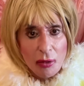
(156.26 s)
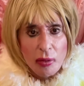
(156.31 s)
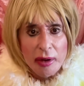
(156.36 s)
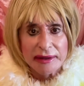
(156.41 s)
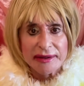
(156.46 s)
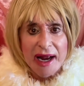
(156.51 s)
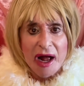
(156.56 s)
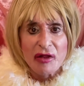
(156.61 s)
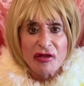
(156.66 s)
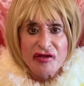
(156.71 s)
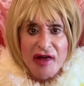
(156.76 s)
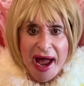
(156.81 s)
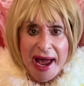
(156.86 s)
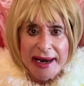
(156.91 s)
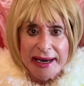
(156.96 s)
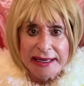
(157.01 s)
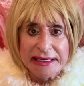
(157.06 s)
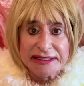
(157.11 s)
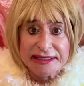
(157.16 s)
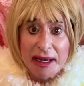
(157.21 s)
Well, now
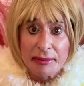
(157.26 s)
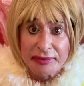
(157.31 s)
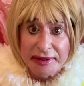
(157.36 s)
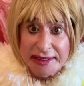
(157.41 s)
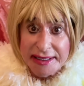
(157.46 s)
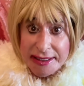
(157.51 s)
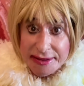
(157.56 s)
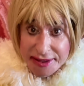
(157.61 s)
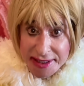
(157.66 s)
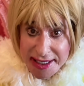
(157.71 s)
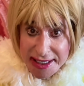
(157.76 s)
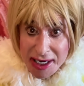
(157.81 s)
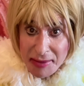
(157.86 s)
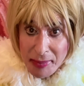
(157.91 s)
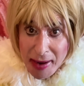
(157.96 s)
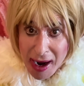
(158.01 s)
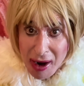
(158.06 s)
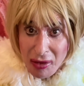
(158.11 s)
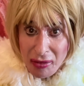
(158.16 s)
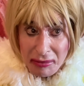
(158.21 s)
that is something to think
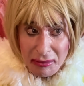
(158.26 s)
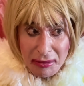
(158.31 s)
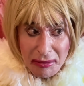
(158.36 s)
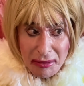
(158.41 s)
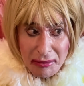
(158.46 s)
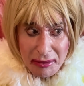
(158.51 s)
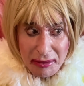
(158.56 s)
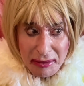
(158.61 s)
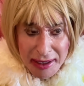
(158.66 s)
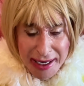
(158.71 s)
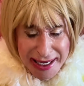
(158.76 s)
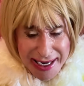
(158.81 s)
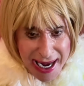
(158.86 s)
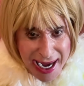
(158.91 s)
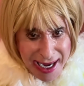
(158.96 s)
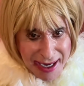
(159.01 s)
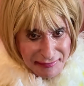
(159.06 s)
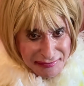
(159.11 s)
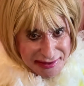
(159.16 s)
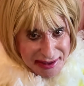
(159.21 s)
about and
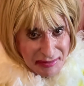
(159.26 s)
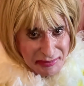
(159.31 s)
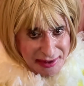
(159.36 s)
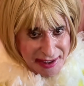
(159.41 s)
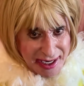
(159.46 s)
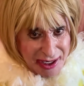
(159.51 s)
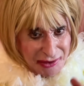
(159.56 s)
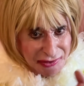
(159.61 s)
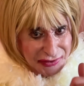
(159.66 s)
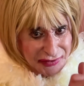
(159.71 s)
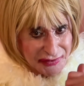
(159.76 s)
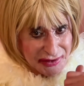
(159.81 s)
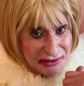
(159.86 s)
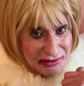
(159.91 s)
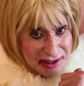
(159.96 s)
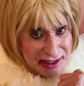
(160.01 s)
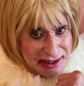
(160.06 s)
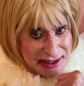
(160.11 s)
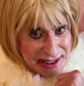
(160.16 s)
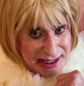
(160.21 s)
I have something else for
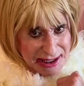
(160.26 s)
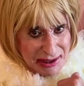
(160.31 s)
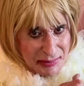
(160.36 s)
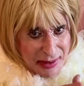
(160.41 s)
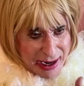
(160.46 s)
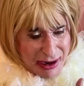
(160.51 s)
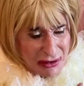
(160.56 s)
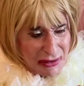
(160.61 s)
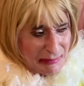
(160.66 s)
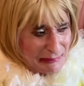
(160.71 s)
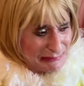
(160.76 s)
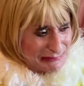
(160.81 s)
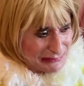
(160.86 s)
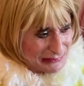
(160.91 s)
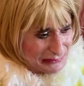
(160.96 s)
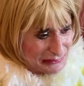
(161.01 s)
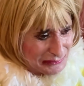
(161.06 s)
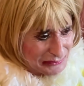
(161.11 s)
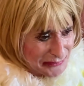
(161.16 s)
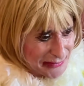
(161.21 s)
you to think about.
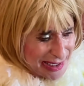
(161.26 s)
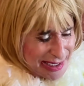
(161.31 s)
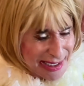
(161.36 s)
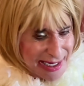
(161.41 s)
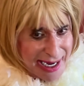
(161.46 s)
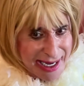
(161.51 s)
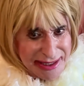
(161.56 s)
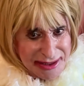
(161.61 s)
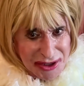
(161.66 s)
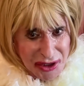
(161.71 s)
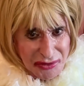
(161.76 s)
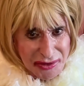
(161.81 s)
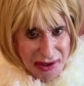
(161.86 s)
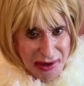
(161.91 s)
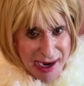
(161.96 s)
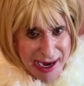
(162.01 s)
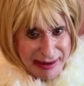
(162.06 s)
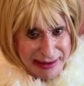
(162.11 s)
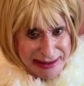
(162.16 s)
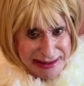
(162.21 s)
Man, I don't
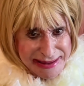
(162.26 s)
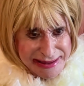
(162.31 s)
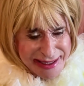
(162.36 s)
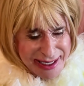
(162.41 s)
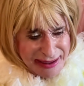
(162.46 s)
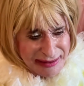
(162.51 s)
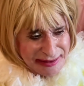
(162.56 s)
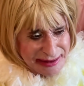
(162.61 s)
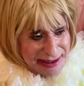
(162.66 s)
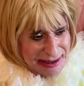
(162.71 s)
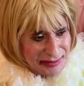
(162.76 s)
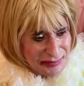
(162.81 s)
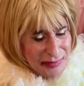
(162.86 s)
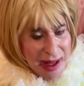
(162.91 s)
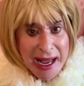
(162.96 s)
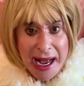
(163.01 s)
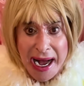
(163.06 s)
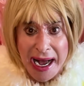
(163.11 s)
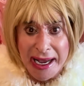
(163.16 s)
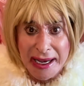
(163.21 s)
know how to tell you.
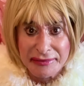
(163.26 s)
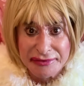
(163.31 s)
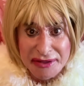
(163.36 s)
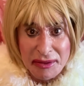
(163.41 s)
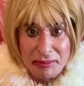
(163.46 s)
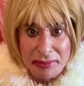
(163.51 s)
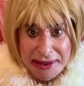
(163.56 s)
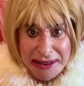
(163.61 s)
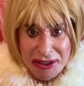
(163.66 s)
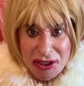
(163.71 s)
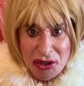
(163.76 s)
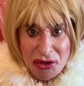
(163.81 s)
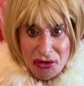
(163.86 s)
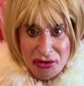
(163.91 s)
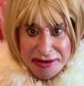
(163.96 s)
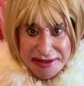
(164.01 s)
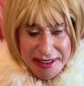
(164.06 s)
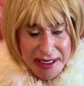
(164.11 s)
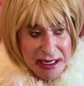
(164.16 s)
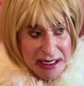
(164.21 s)
I have some big
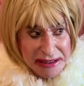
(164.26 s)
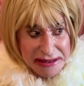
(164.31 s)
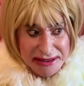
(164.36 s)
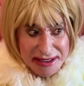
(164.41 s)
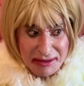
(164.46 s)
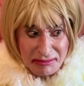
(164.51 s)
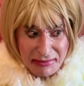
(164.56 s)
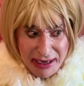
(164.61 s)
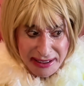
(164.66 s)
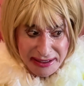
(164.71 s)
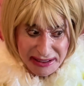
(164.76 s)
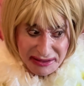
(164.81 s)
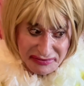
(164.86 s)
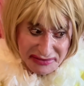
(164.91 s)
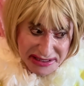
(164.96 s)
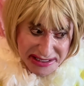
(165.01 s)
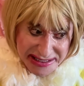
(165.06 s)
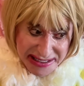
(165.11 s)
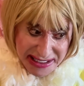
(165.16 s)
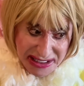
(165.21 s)
news. Some might
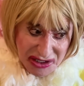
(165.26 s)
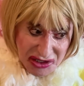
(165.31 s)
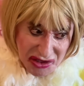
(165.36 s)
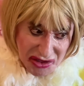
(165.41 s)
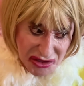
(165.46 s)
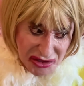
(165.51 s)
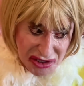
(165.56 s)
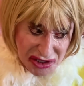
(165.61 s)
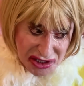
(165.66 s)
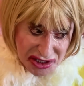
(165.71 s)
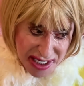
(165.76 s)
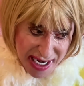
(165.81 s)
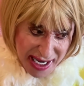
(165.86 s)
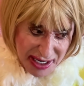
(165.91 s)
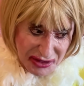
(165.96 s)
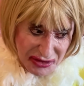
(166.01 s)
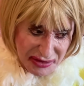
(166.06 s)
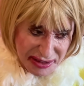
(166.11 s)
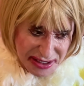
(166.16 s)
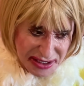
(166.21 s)
even say earth
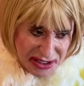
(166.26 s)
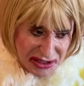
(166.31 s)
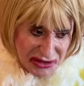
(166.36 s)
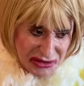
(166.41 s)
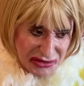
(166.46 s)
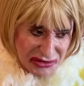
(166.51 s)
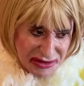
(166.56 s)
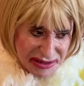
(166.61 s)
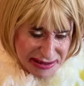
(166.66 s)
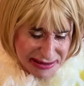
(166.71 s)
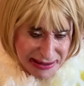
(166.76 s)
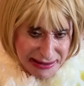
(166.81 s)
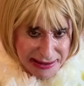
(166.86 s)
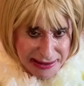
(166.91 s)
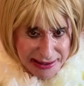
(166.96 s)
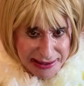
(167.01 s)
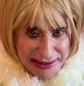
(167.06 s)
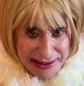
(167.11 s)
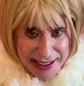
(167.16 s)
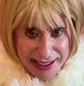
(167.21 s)
shattering news,
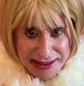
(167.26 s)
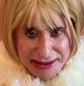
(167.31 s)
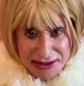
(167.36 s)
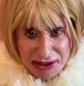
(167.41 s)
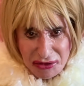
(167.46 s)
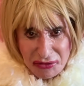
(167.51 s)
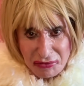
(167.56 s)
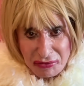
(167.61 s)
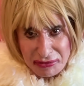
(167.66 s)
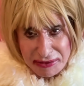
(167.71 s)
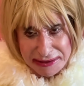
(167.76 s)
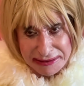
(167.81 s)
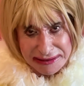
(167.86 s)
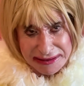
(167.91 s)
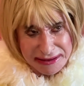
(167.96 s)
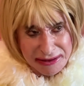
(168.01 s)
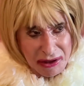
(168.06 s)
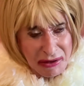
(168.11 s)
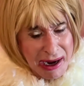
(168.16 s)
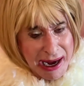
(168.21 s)
and I don't
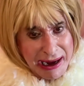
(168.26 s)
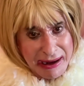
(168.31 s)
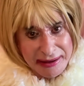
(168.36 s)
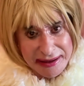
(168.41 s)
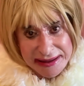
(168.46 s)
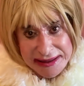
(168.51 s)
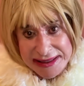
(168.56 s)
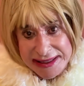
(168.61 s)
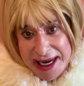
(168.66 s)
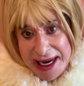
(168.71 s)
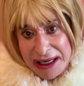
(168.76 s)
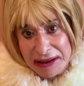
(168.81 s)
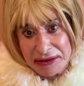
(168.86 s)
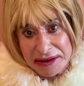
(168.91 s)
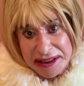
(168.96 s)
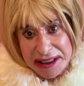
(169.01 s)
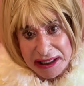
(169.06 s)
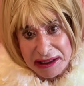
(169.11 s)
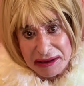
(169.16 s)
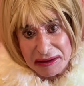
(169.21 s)
really know how to
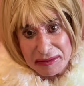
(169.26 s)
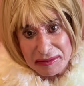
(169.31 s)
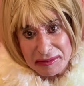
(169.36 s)
tell you.